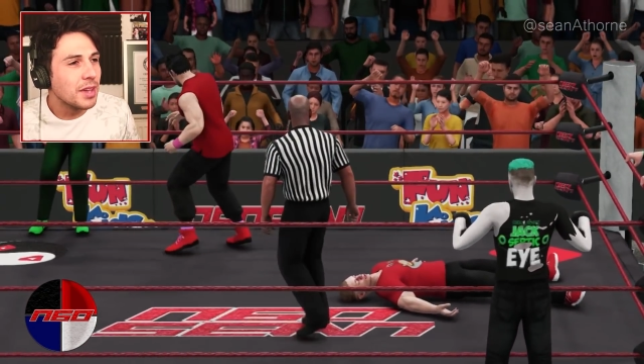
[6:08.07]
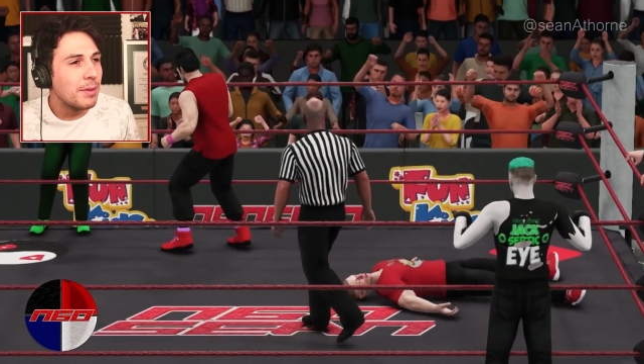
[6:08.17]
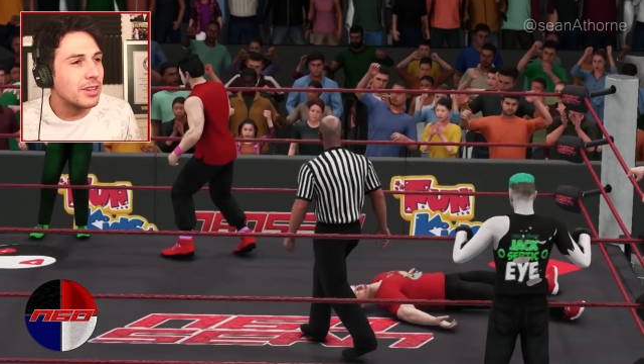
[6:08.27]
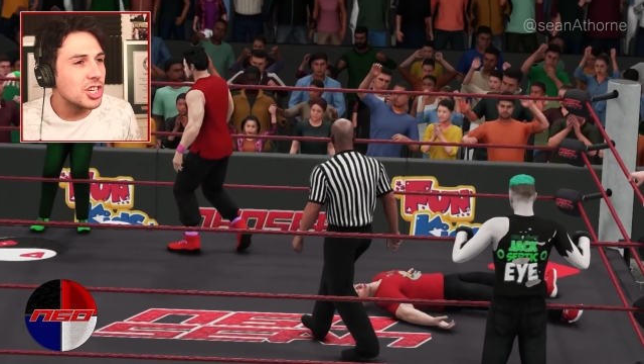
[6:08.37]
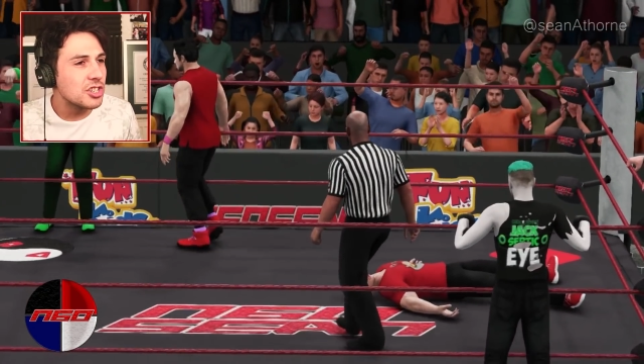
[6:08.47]

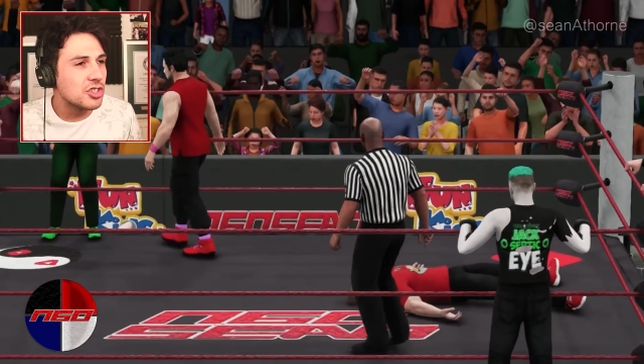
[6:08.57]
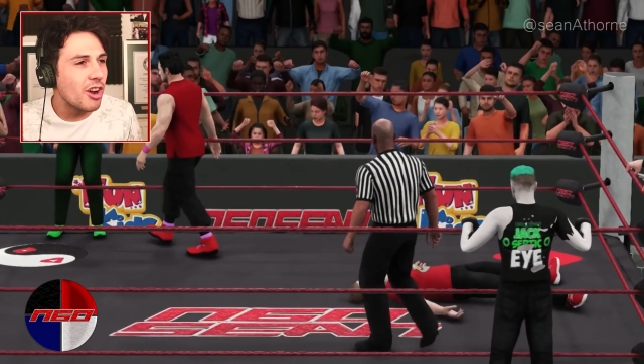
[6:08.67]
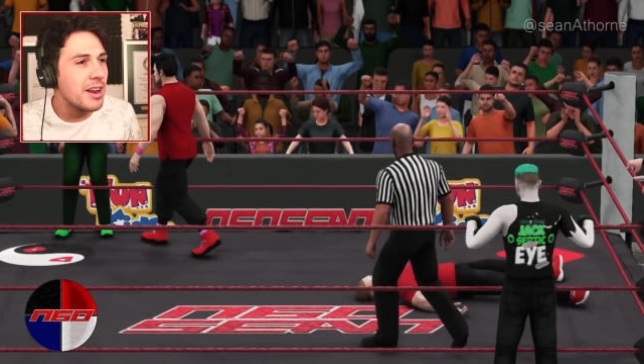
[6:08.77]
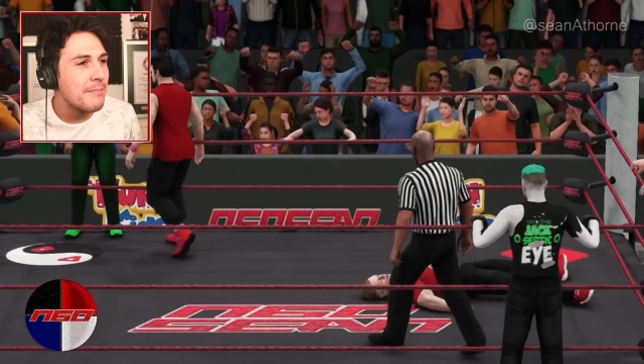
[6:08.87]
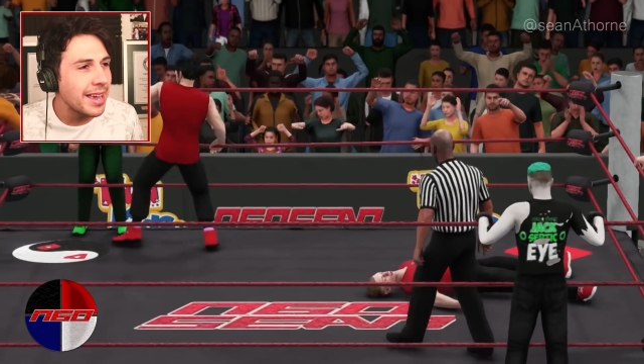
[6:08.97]
But just
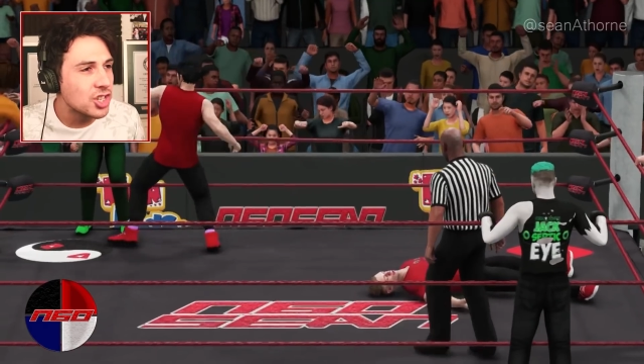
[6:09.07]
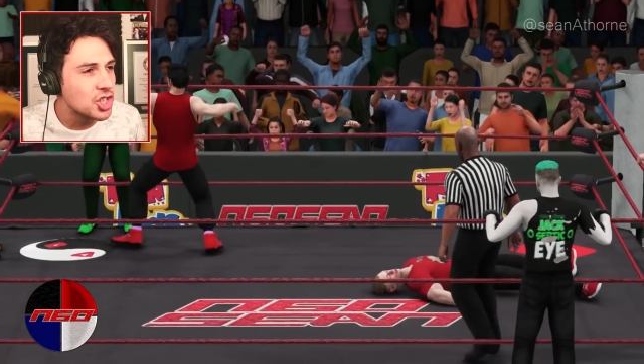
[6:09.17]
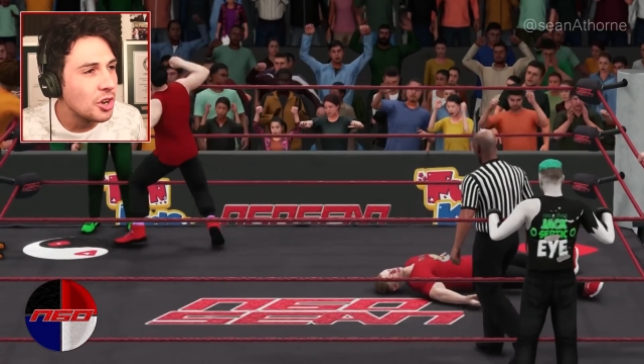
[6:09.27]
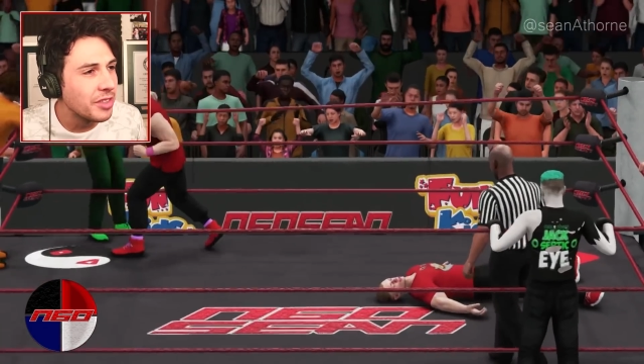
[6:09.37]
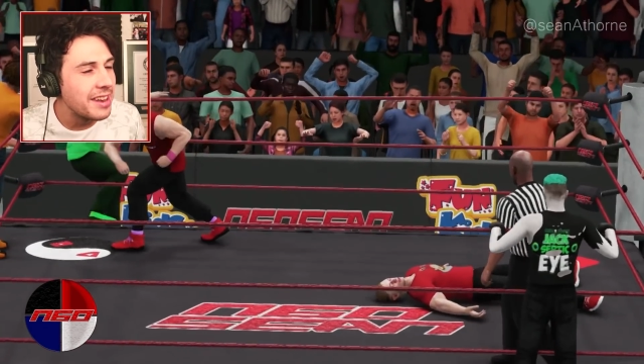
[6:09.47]
trying to make
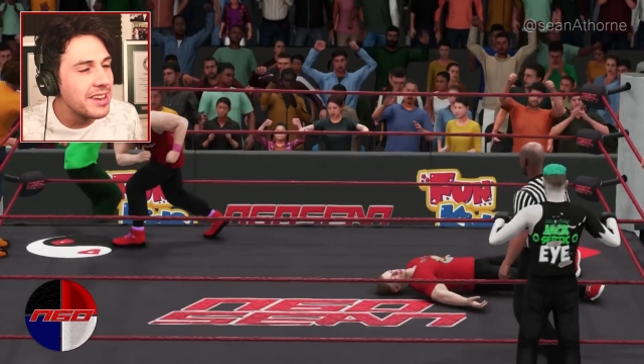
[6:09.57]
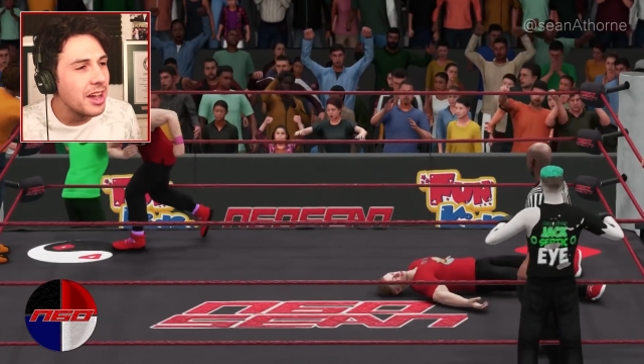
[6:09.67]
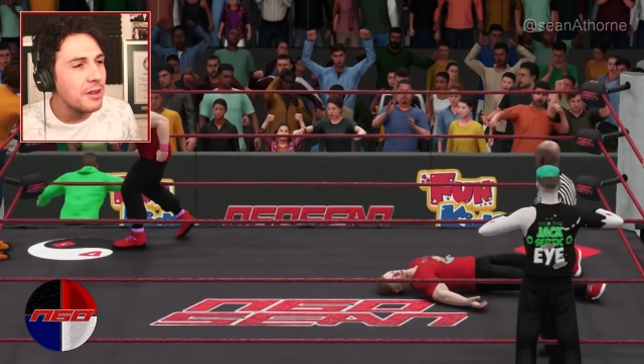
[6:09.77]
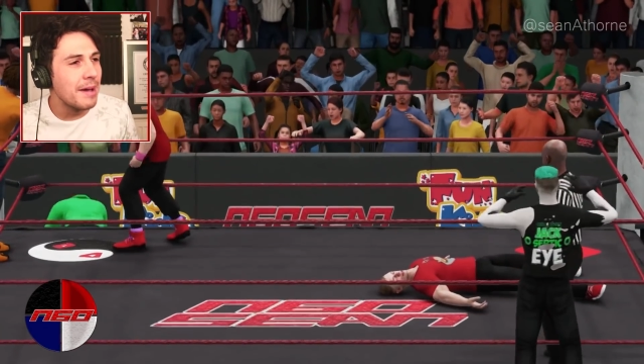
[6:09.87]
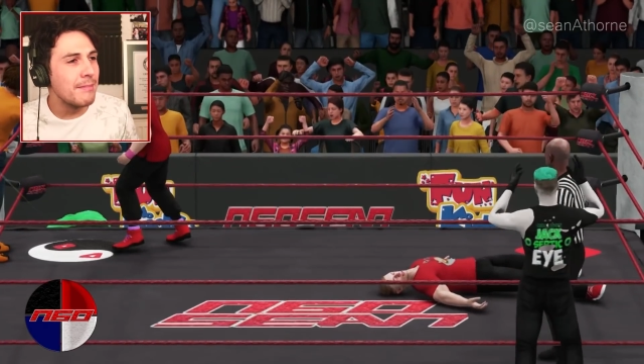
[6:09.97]
sure that
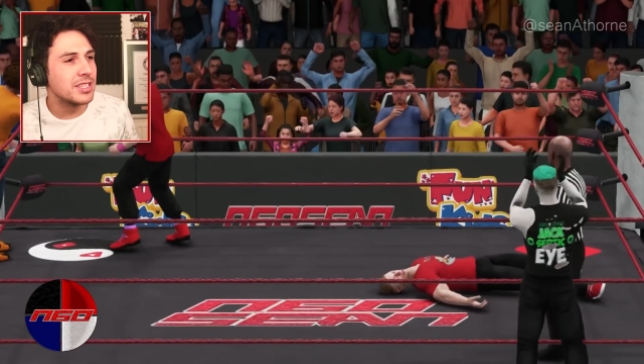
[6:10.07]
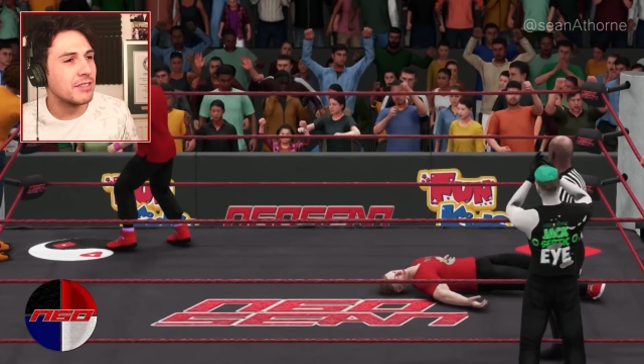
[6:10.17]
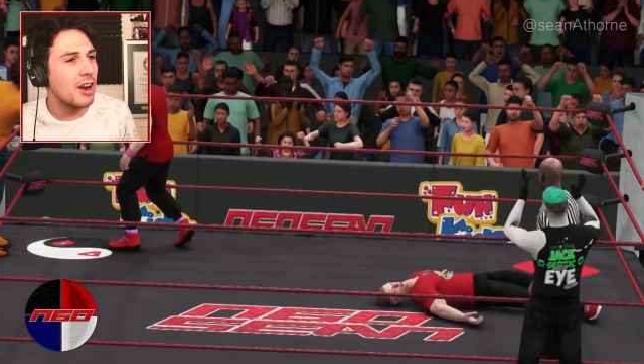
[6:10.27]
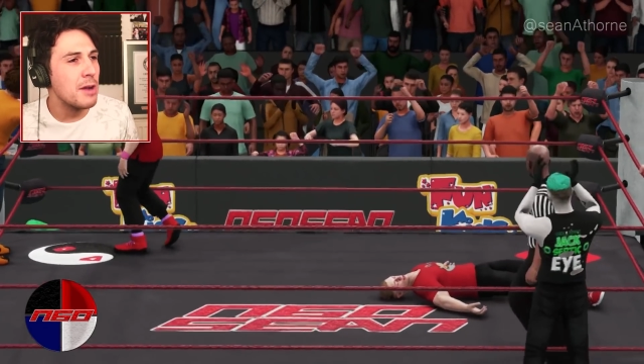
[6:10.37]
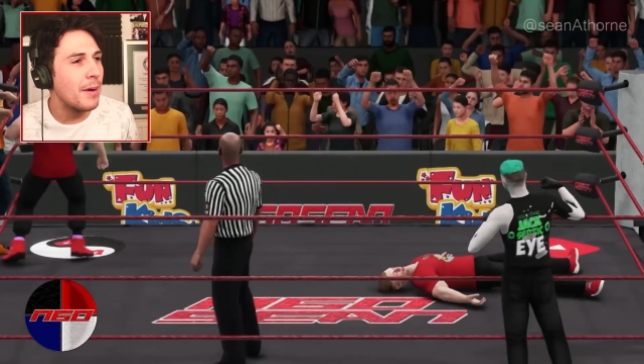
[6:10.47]
no members
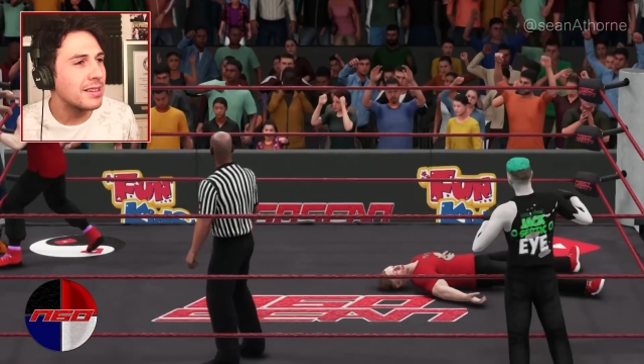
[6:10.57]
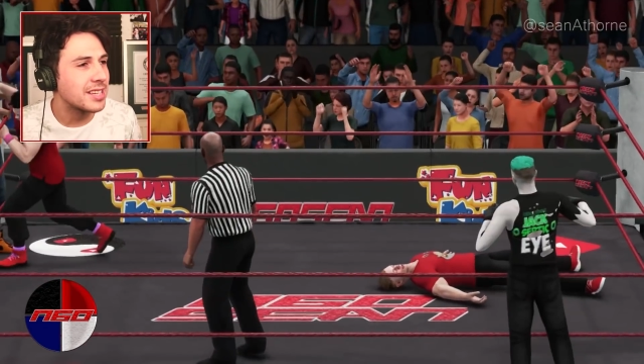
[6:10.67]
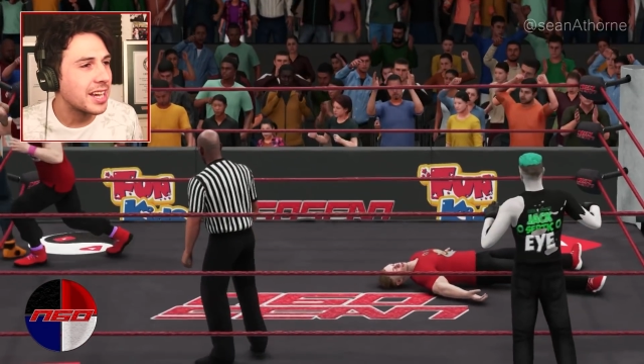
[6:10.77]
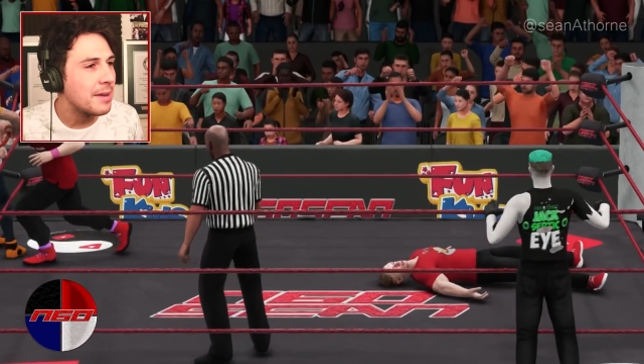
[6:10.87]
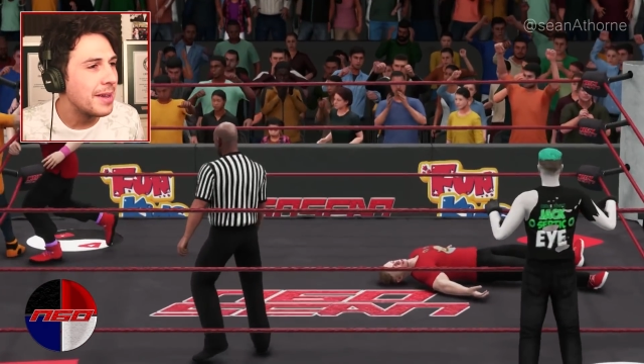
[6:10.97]
of
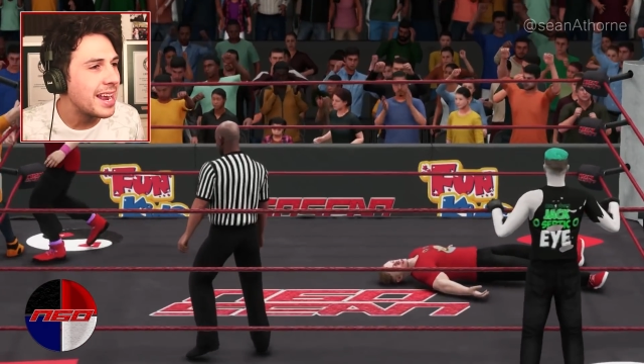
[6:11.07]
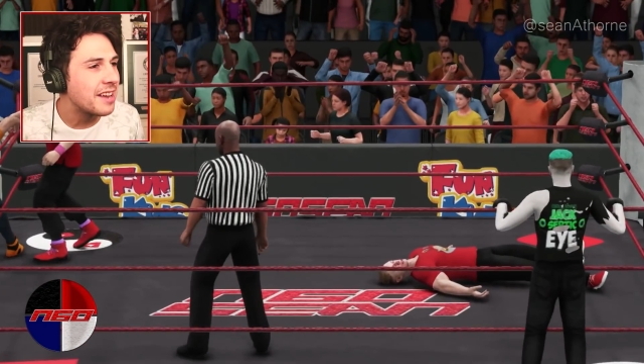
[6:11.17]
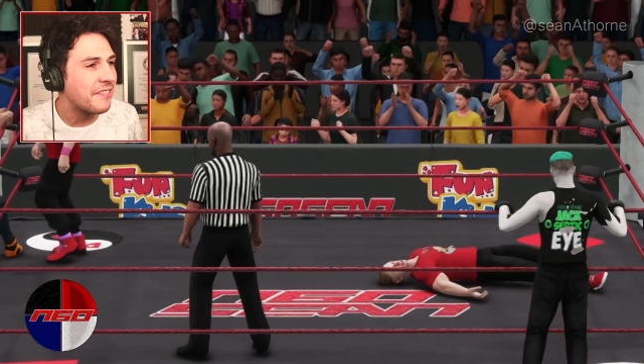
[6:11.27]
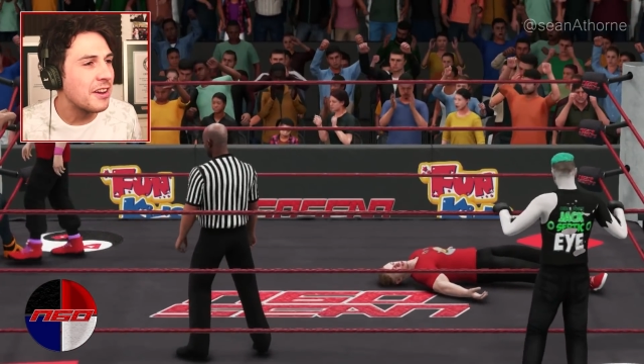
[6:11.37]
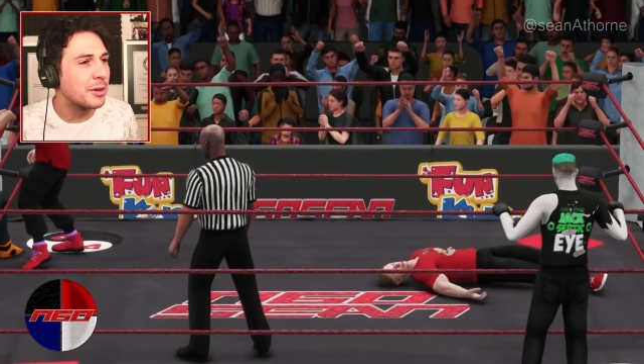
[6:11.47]
Robust are going to be
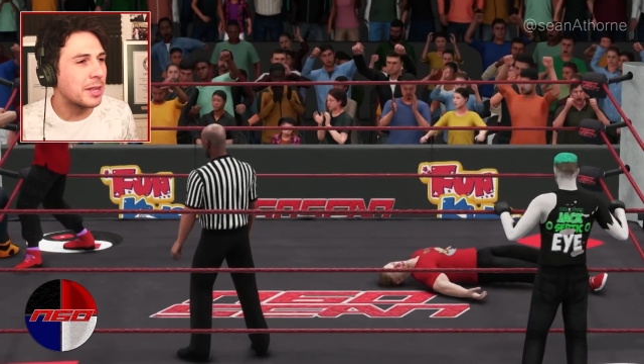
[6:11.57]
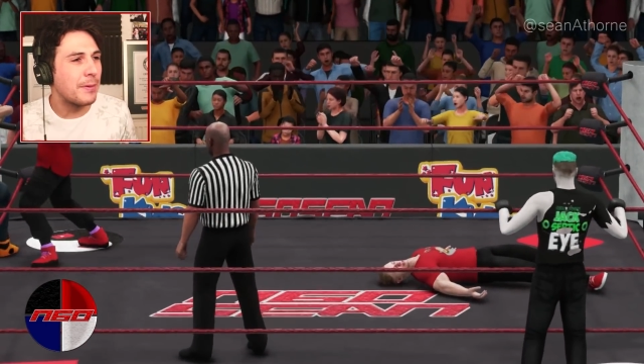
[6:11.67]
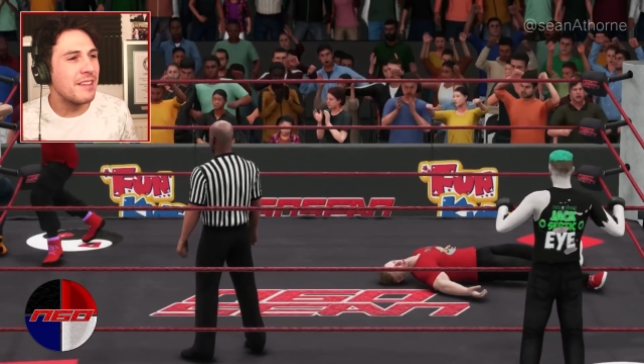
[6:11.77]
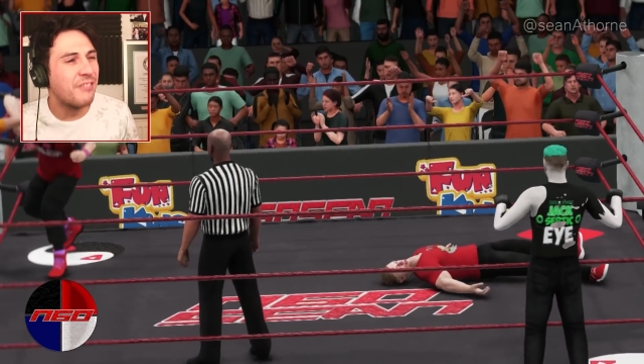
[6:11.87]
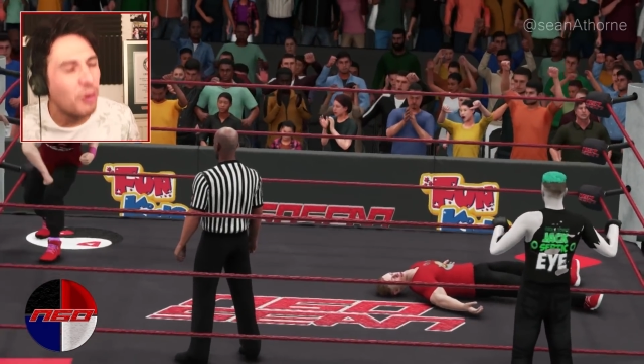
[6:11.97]
interfering with the
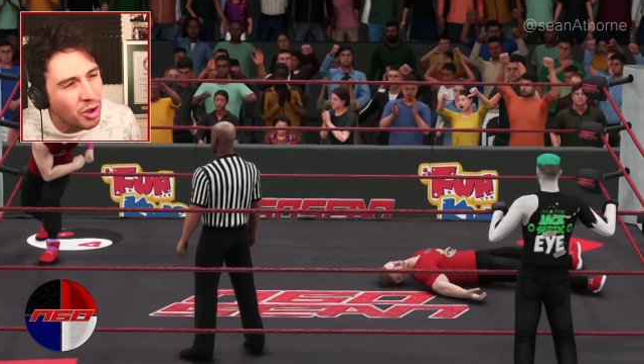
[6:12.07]
pinfall.